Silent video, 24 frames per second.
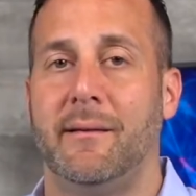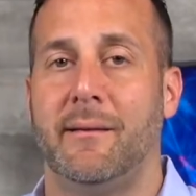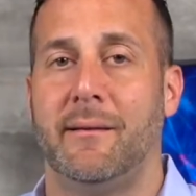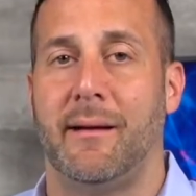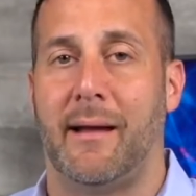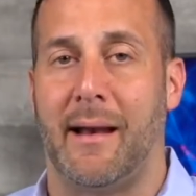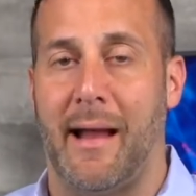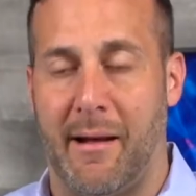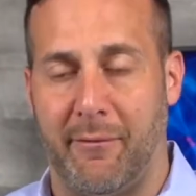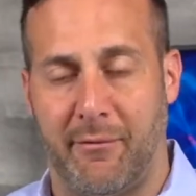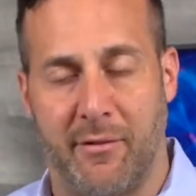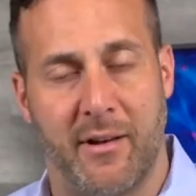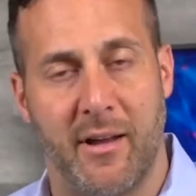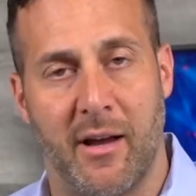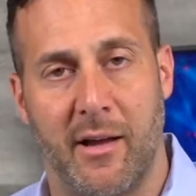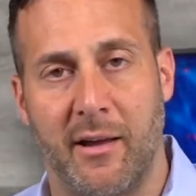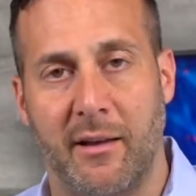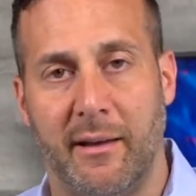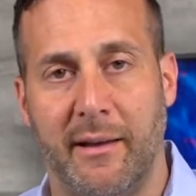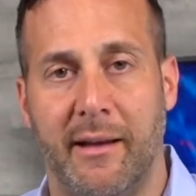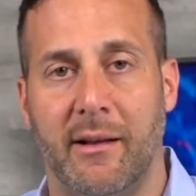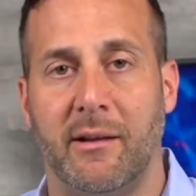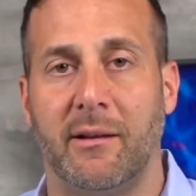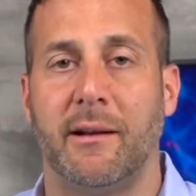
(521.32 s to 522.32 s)
and I have to tell you
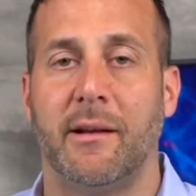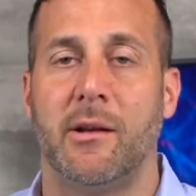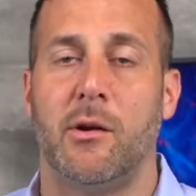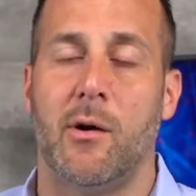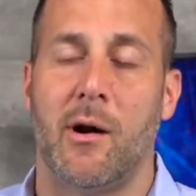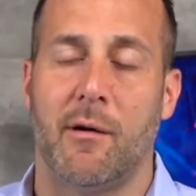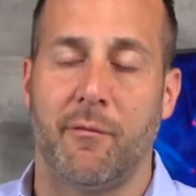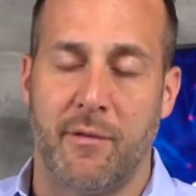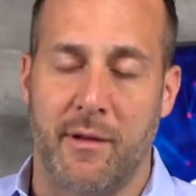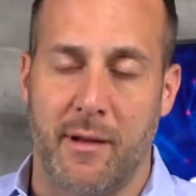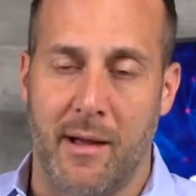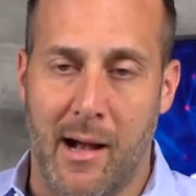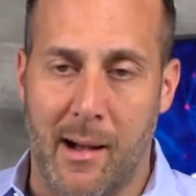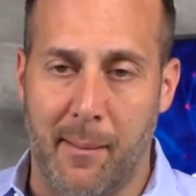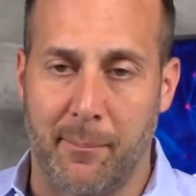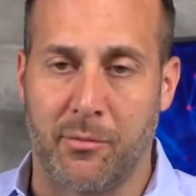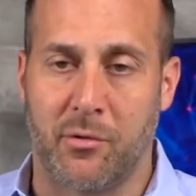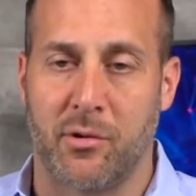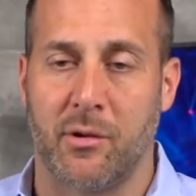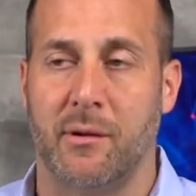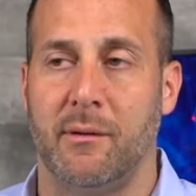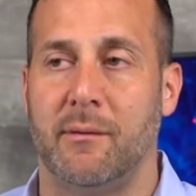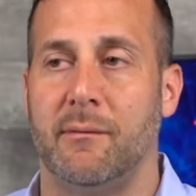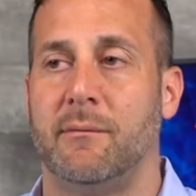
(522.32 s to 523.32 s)
legally, you have the
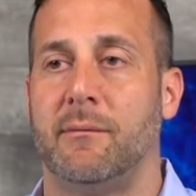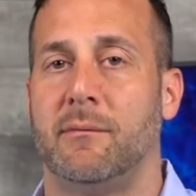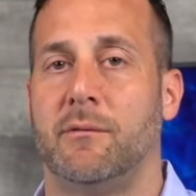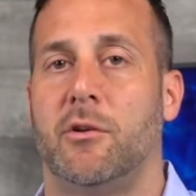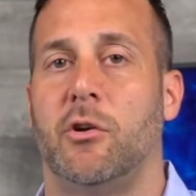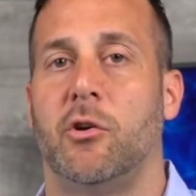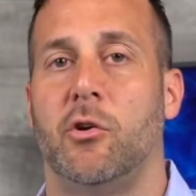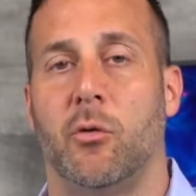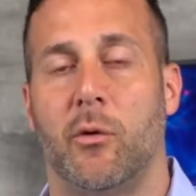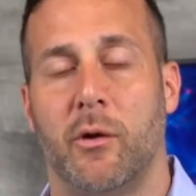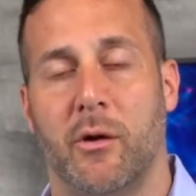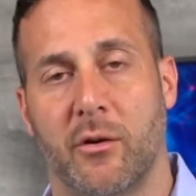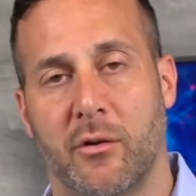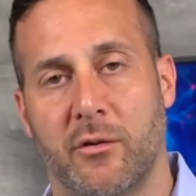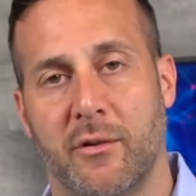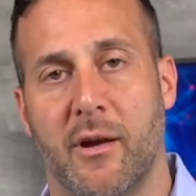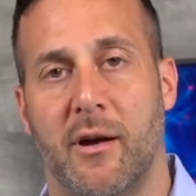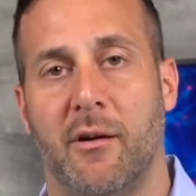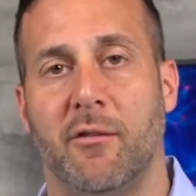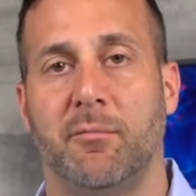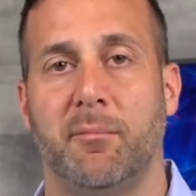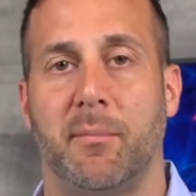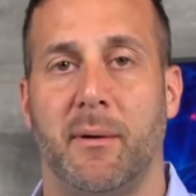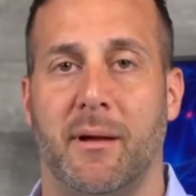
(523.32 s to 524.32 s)
option to do it
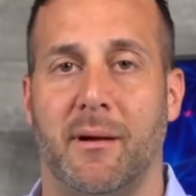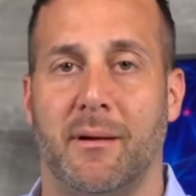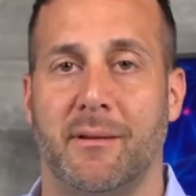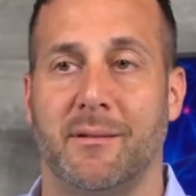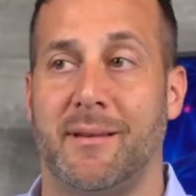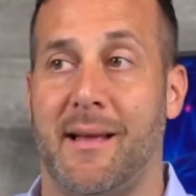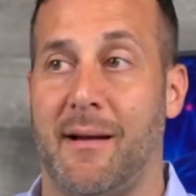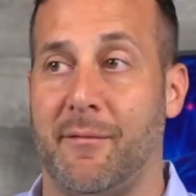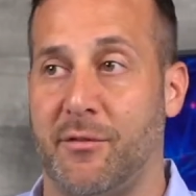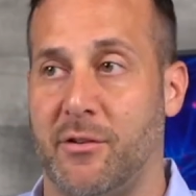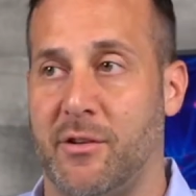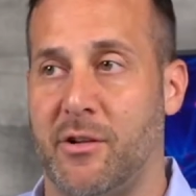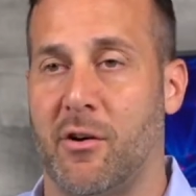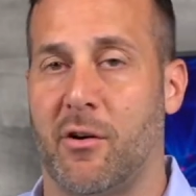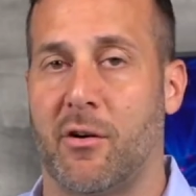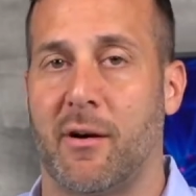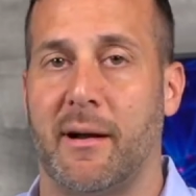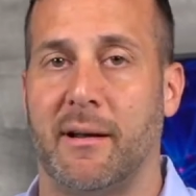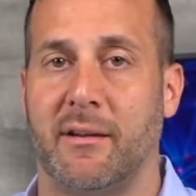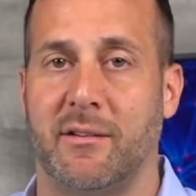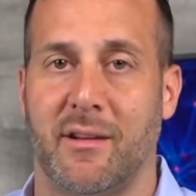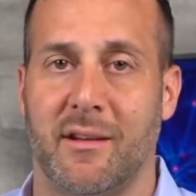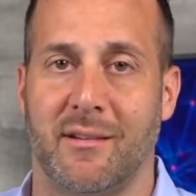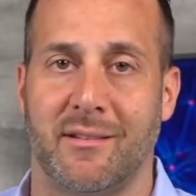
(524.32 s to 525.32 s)
yourself because the
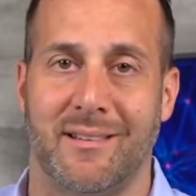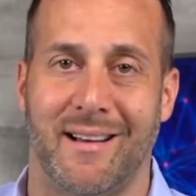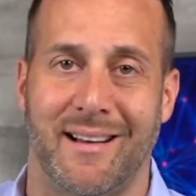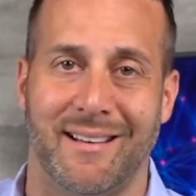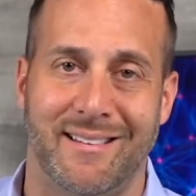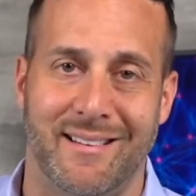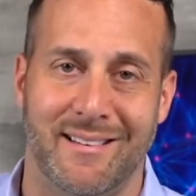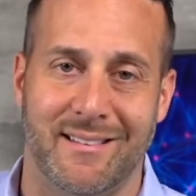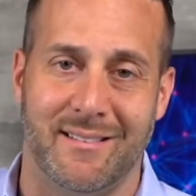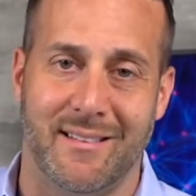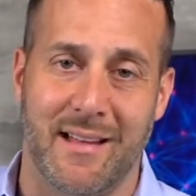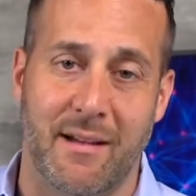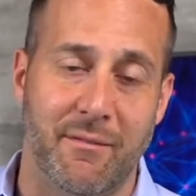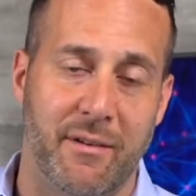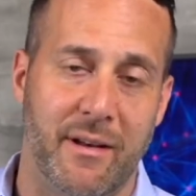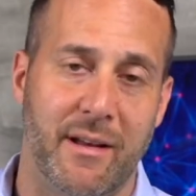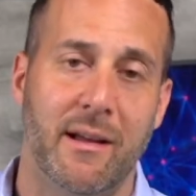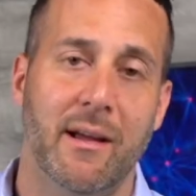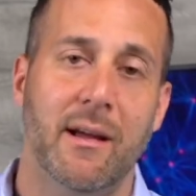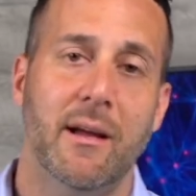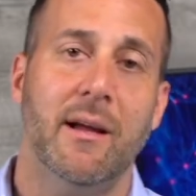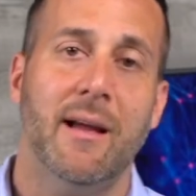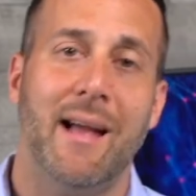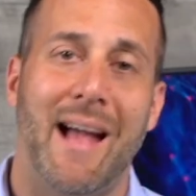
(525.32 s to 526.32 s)
FCRA says
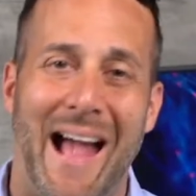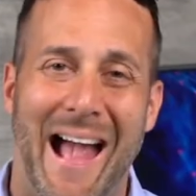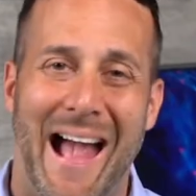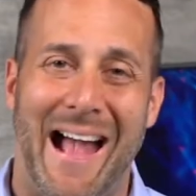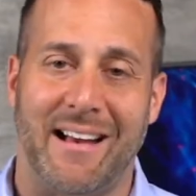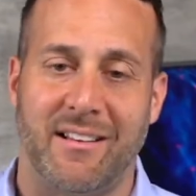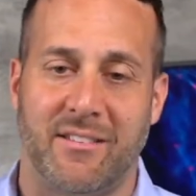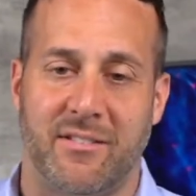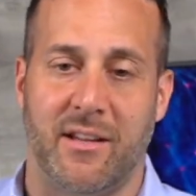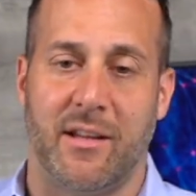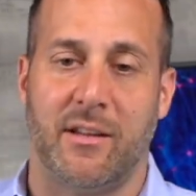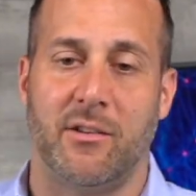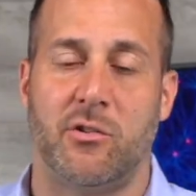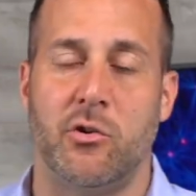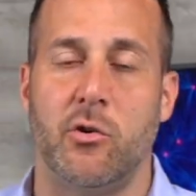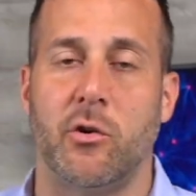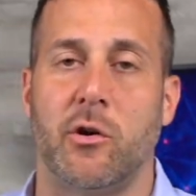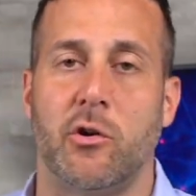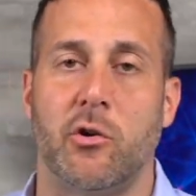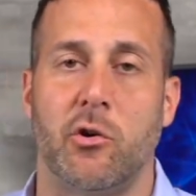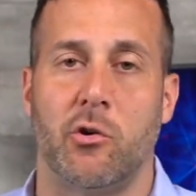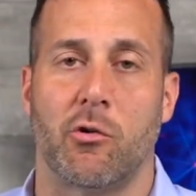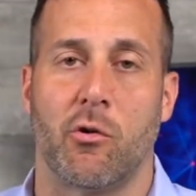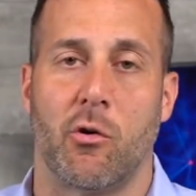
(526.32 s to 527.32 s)
1970 Act says you can
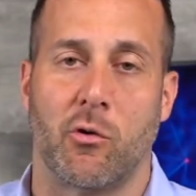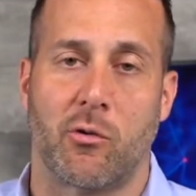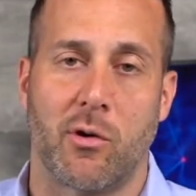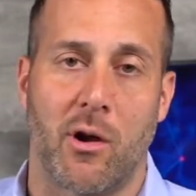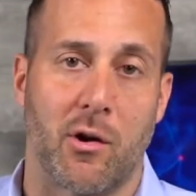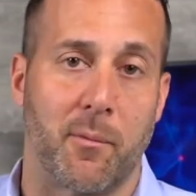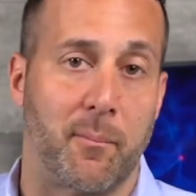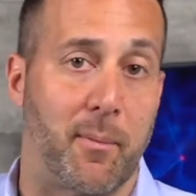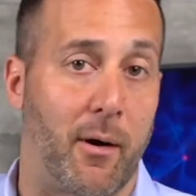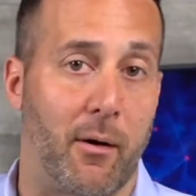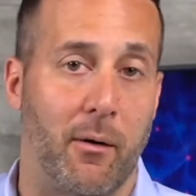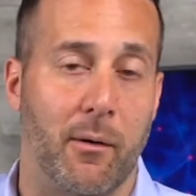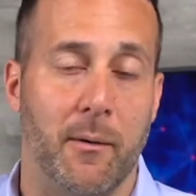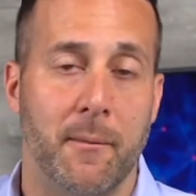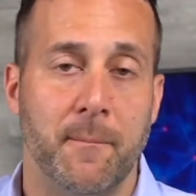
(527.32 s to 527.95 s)
do your own credit repair.